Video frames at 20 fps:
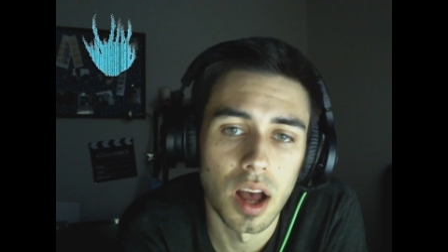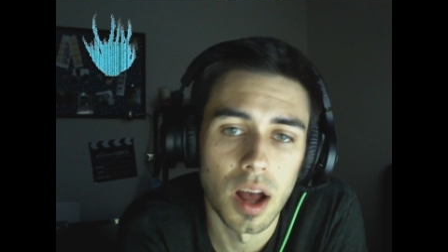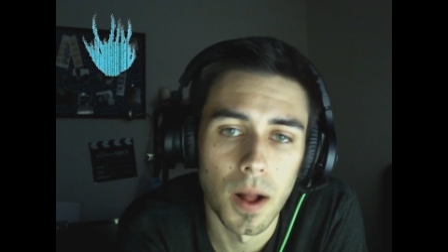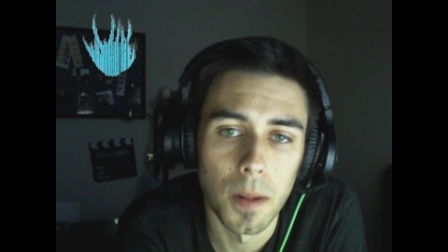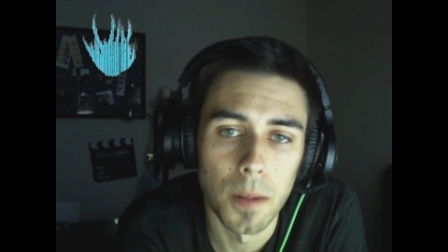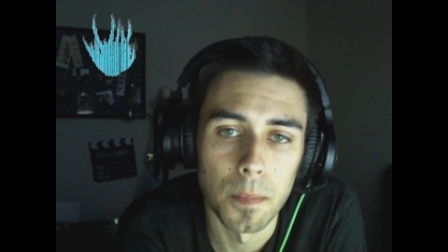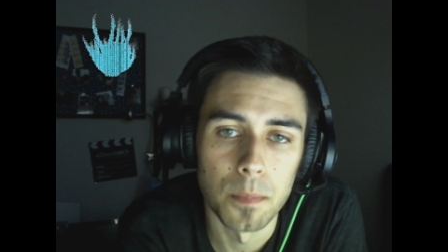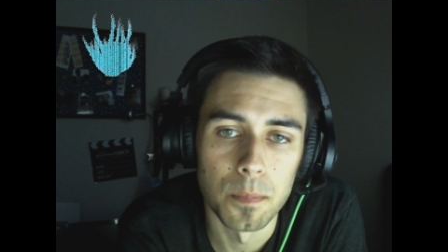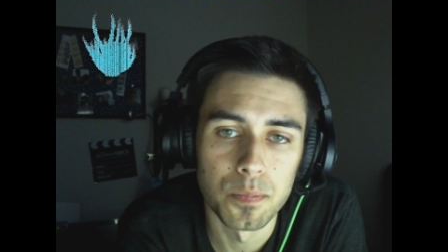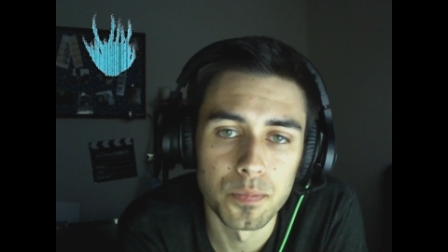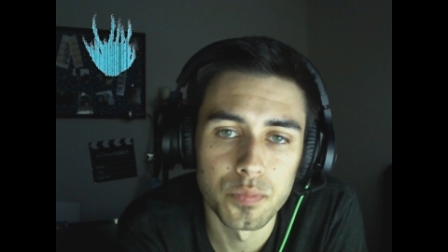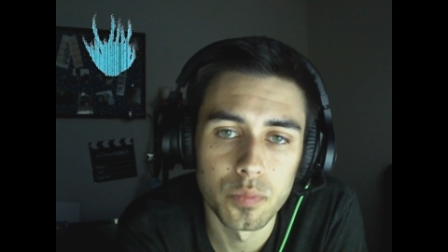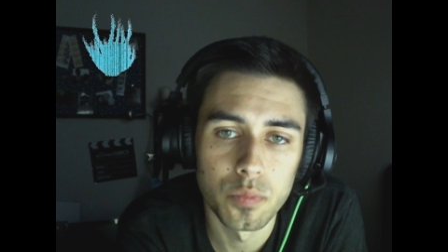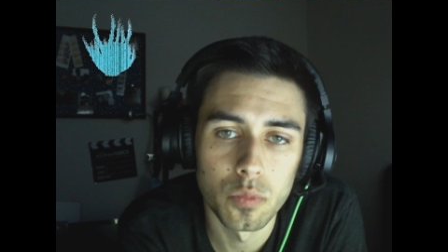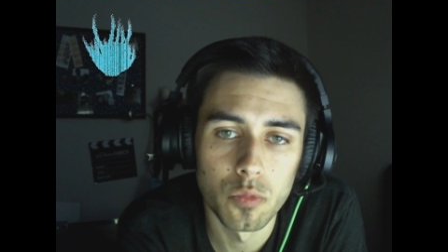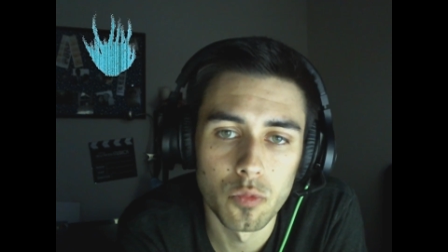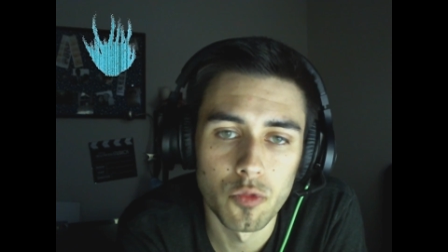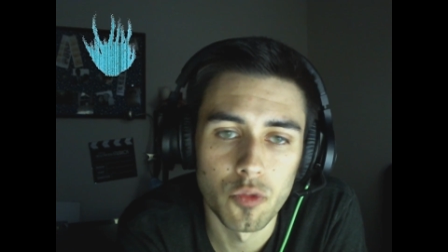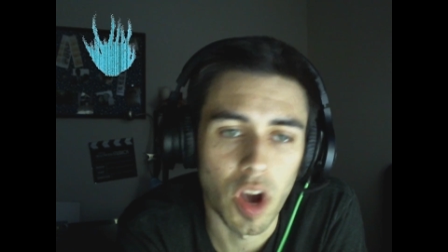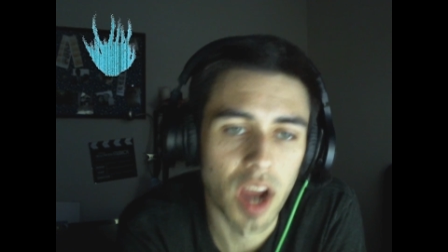um,
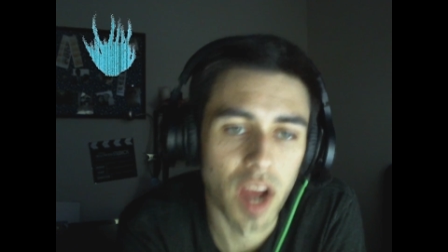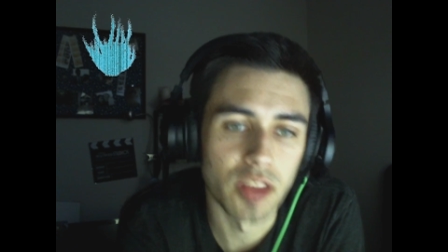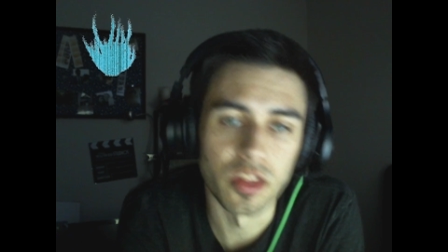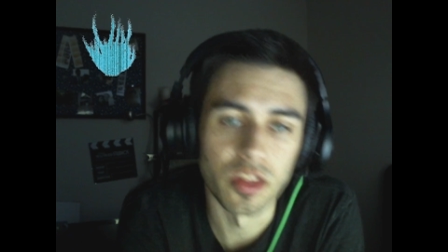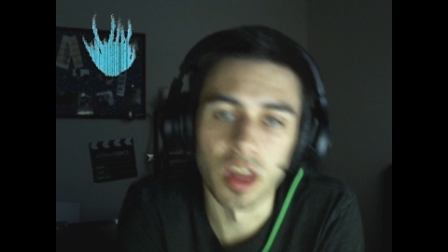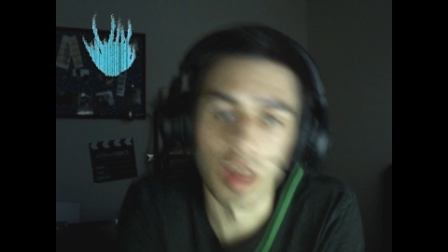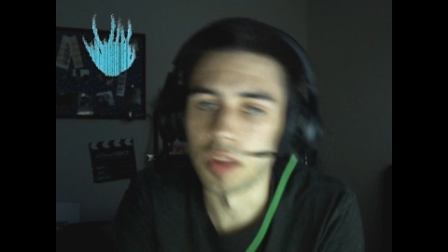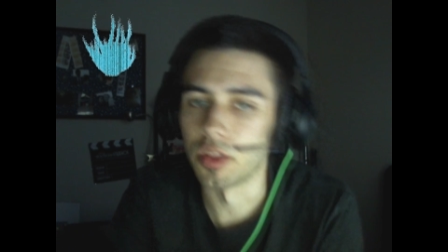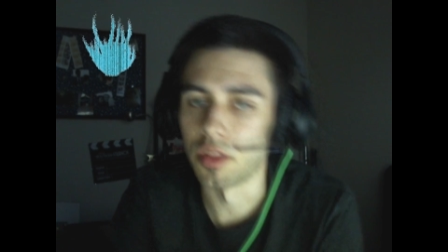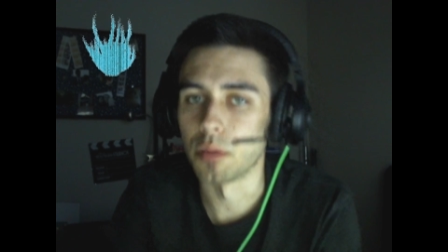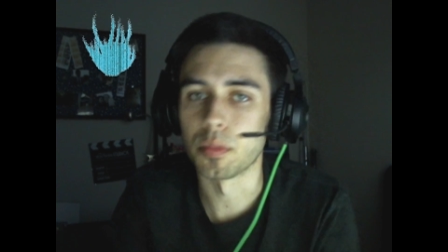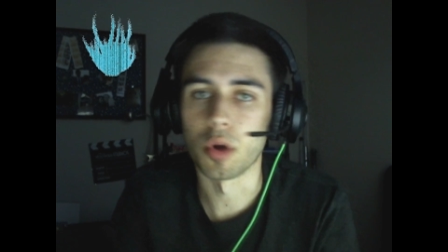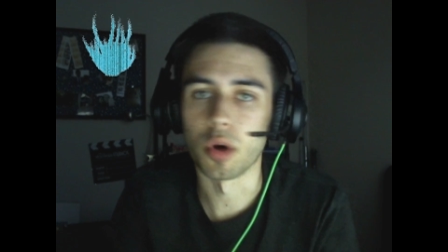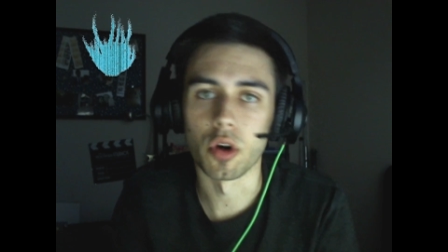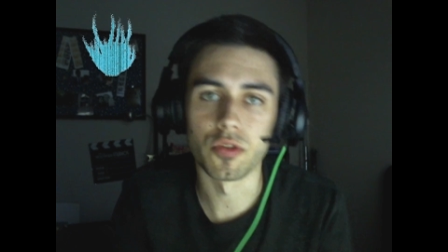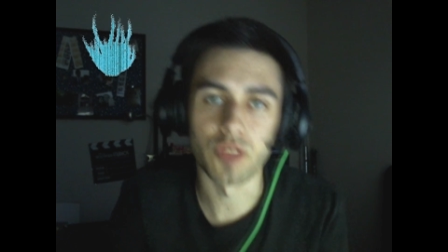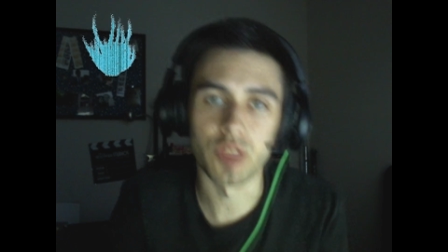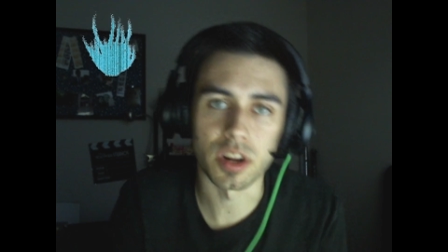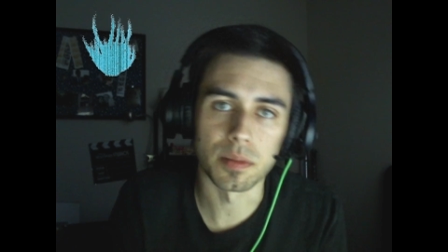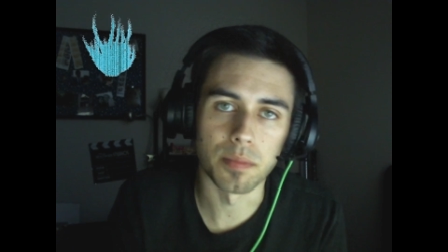find the, the
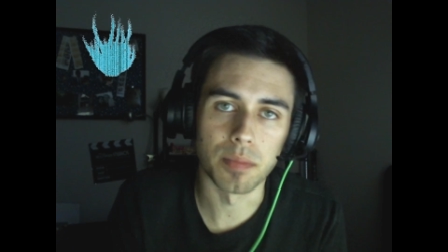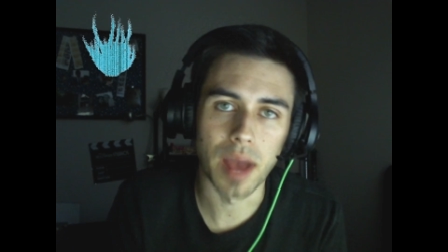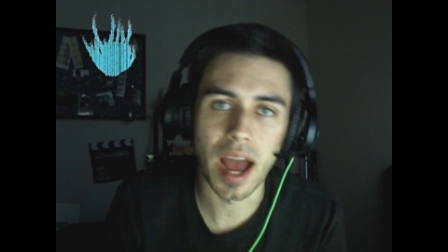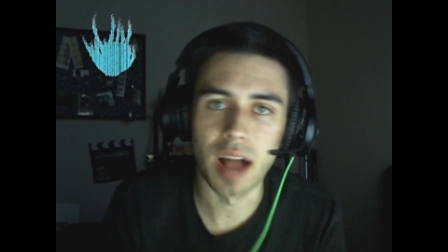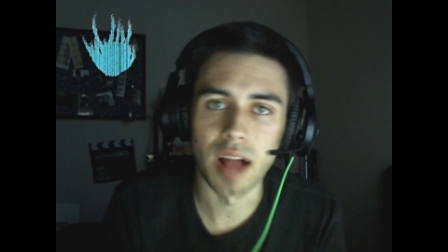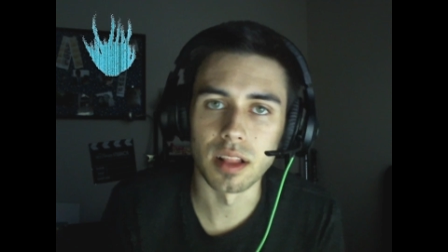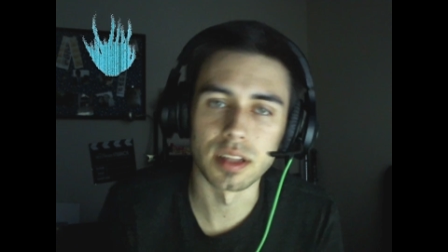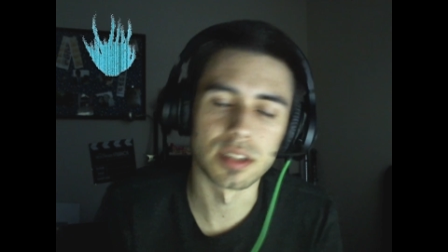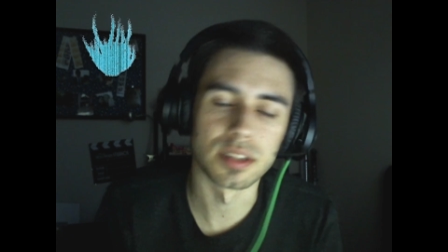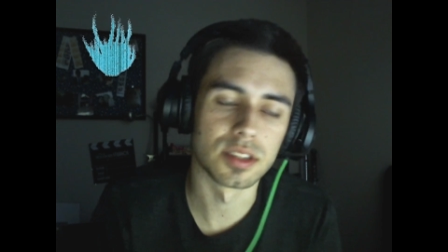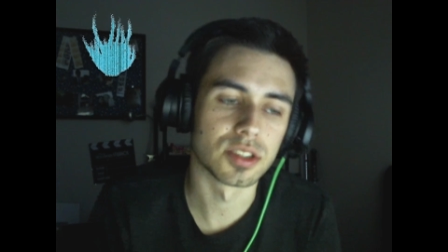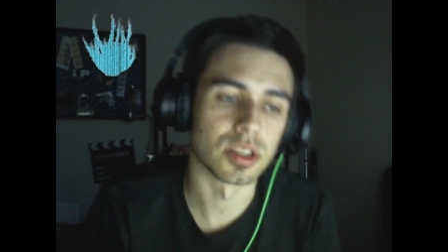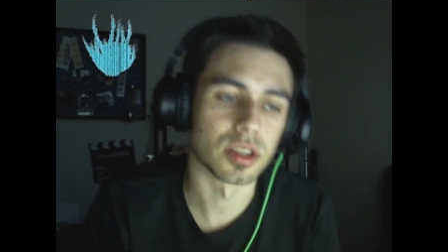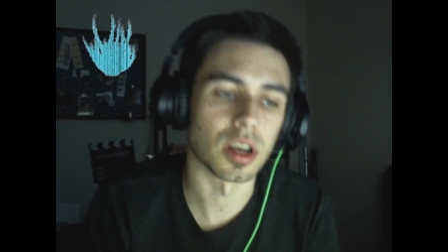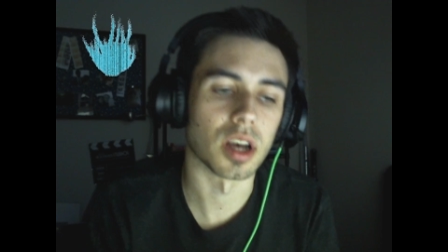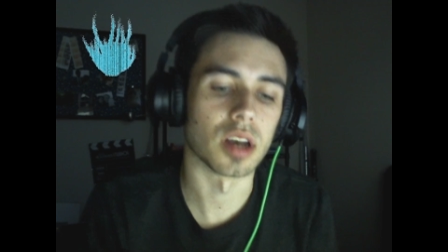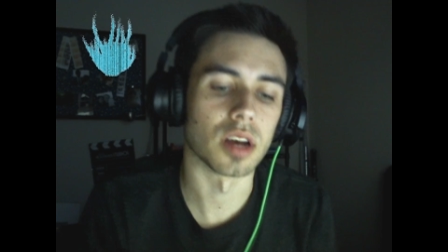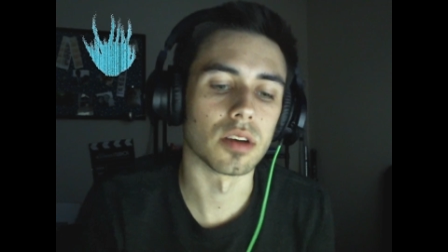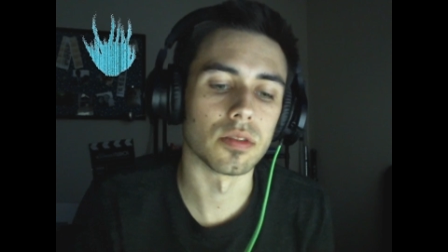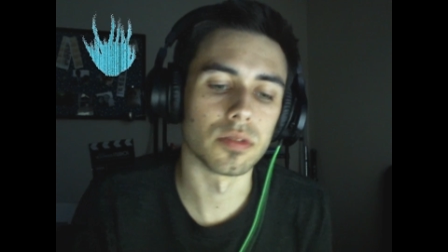perfect balance
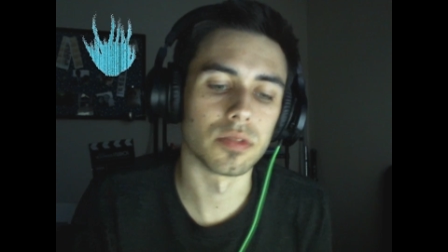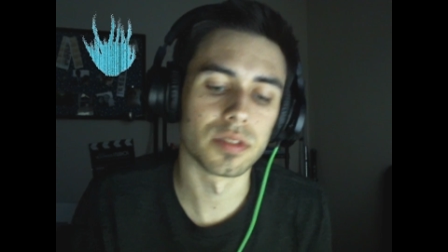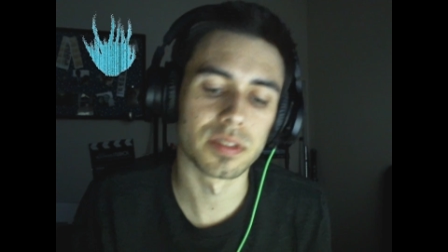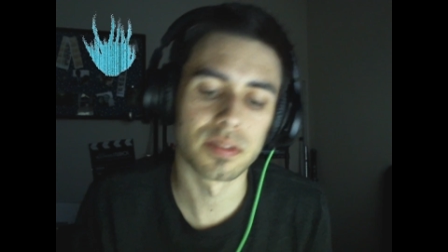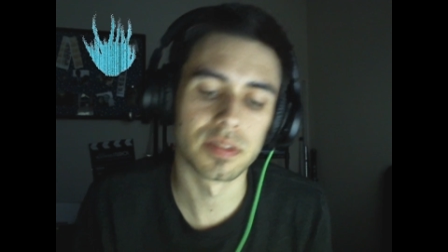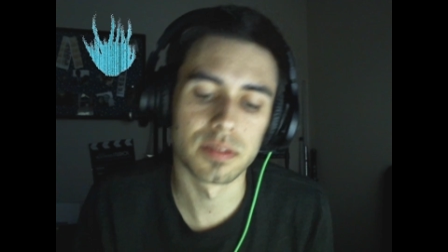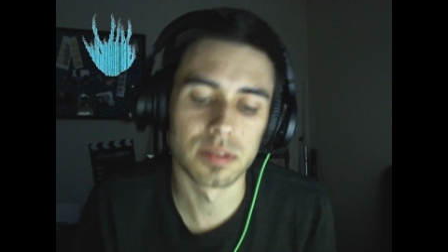of,